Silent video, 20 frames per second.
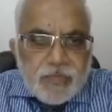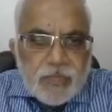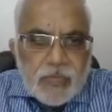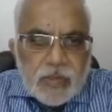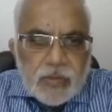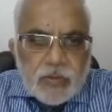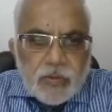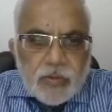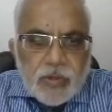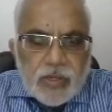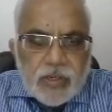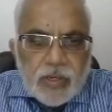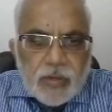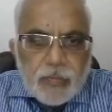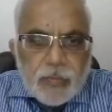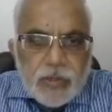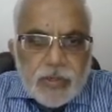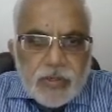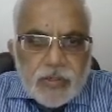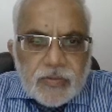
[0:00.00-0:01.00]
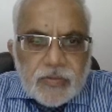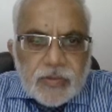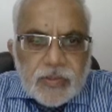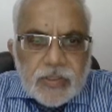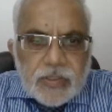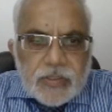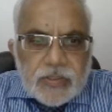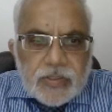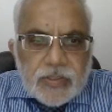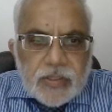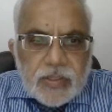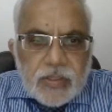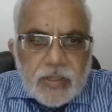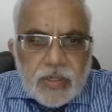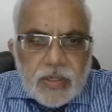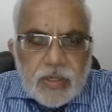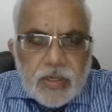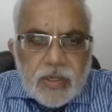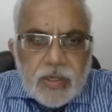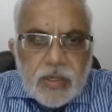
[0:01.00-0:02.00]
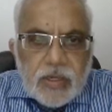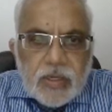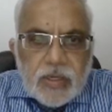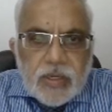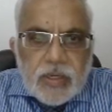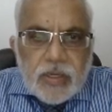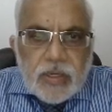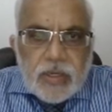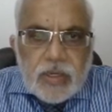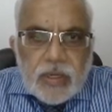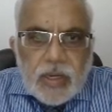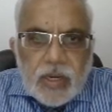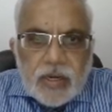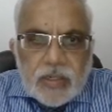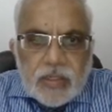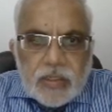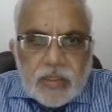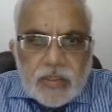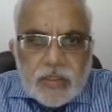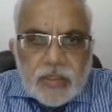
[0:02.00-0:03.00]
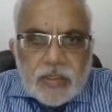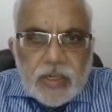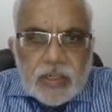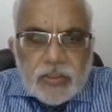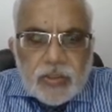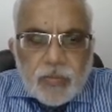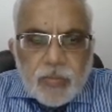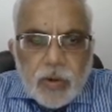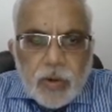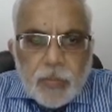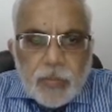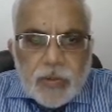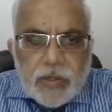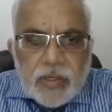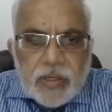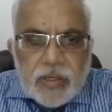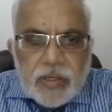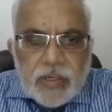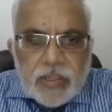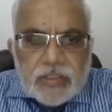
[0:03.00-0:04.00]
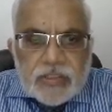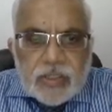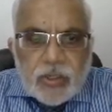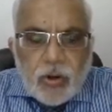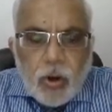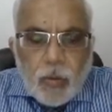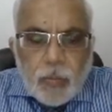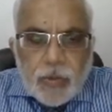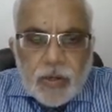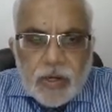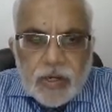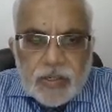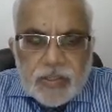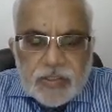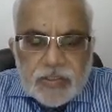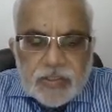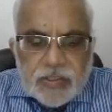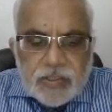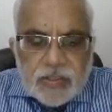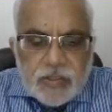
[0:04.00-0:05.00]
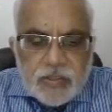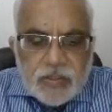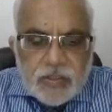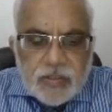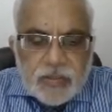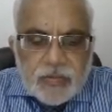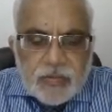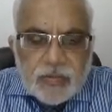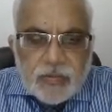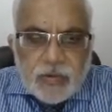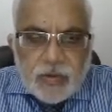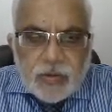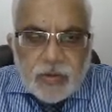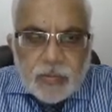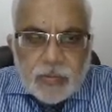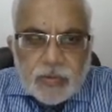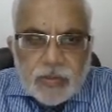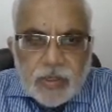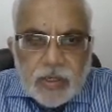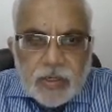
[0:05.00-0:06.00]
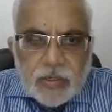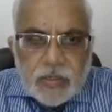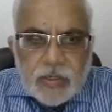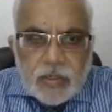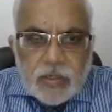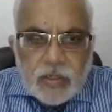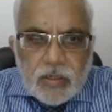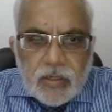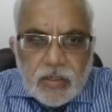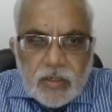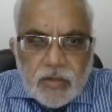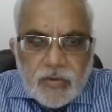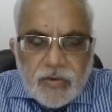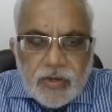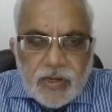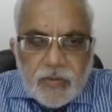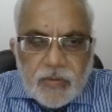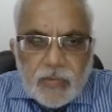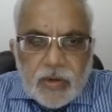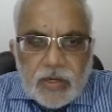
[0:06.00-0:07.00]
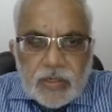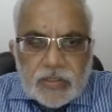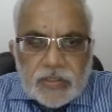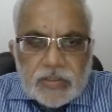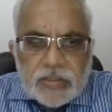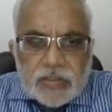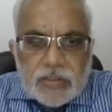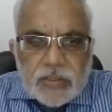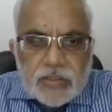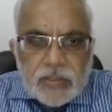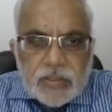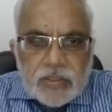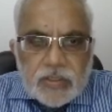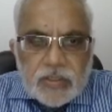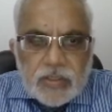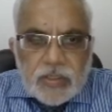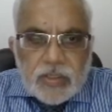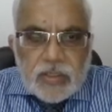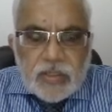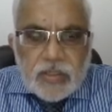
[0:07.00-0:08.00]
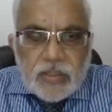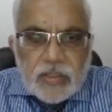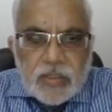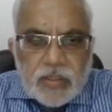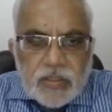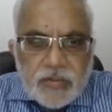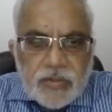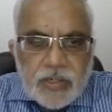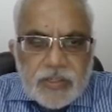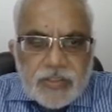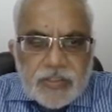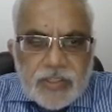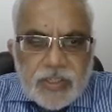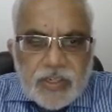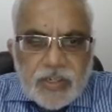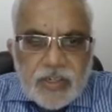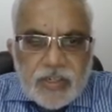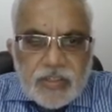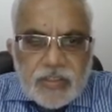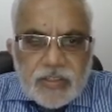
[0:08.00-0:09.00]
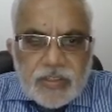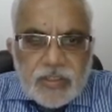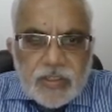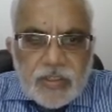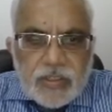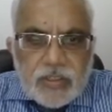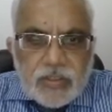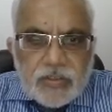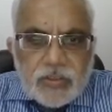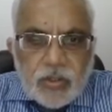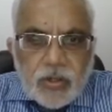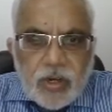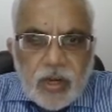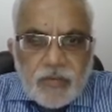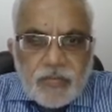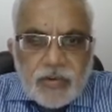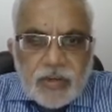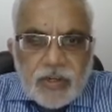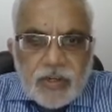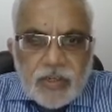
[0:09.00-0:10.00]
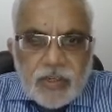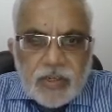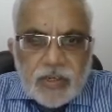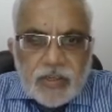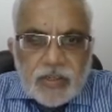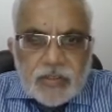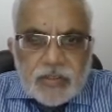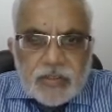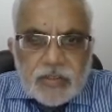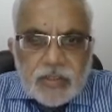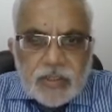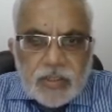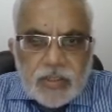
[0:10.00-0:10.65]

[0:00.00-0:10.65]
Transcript: So you can get patents for these. Another intellectual property is the copyrights. We've talked about that. Trademarks, trade secrets, geography indicators.